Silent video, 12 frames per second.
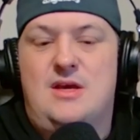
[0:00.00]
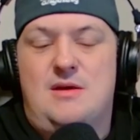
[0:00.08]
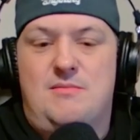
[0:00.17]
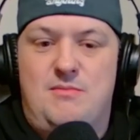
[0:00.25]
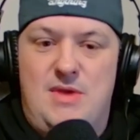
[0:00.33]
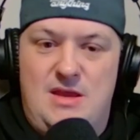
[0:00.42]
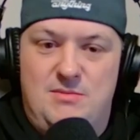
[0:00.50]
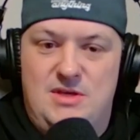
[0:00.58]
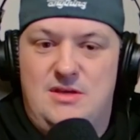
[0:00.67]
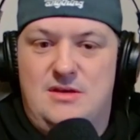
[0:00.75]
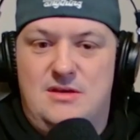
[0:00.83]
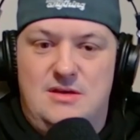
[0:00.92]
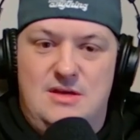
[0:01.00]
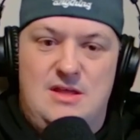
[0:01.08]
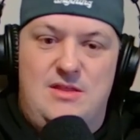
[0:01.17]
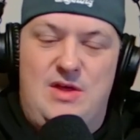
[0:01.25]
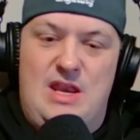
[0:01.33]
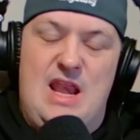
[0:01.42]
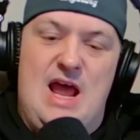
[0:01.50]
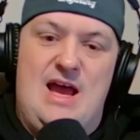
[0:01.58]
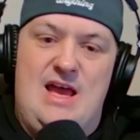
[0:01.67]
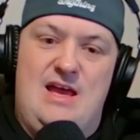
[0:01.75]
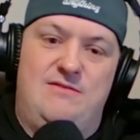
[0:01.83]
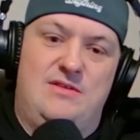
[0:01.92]
Maybe then not
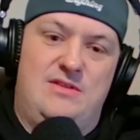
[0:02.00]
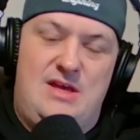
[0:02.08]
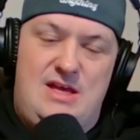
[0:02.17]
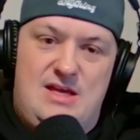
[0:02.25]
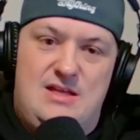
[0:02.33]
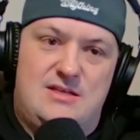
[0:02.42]
having that